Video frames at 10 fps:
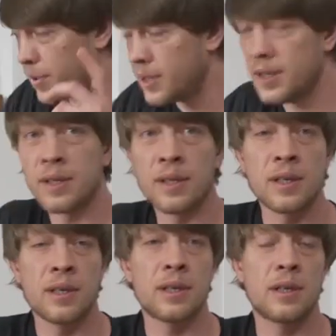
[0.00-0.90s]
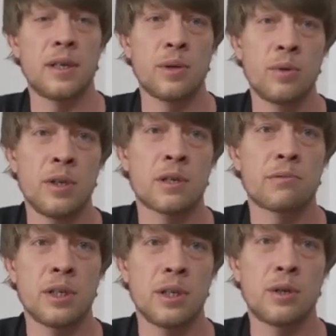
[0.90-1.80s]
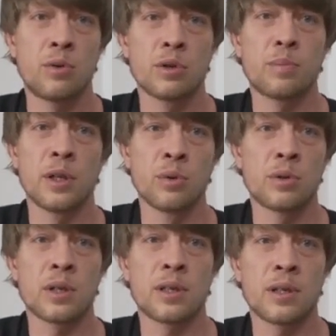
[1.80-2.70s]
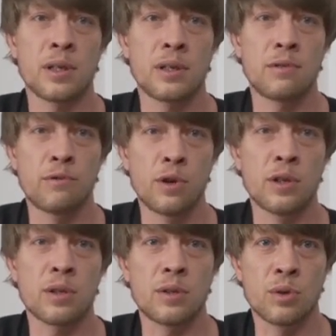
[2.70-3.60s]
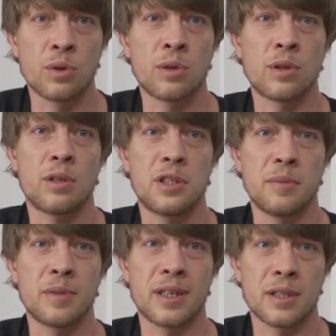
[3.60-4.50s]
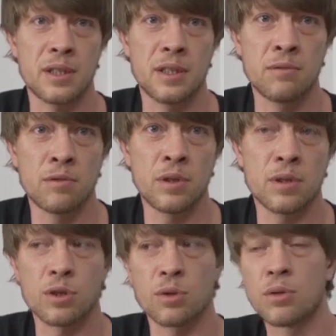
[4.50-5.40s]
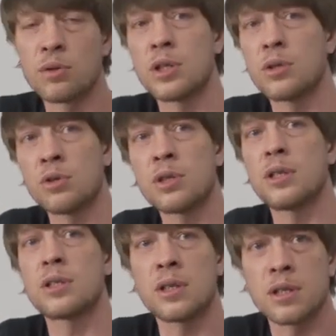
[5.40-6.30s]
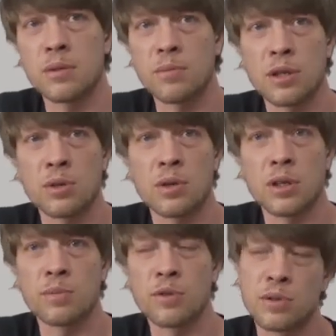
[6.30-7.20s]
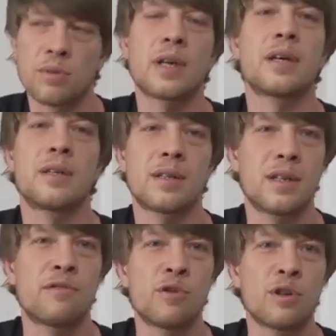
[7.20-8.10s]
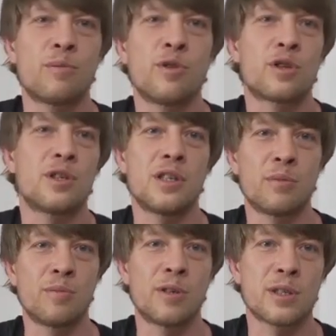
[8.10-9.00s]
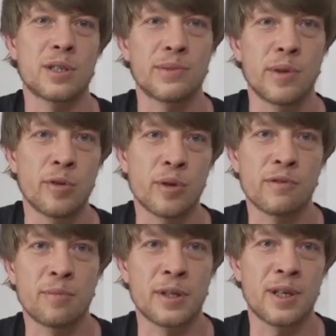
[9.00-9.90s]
The limits of control are from 1.5 volts up to 17 volts, which is a really big reserve of power. At least 1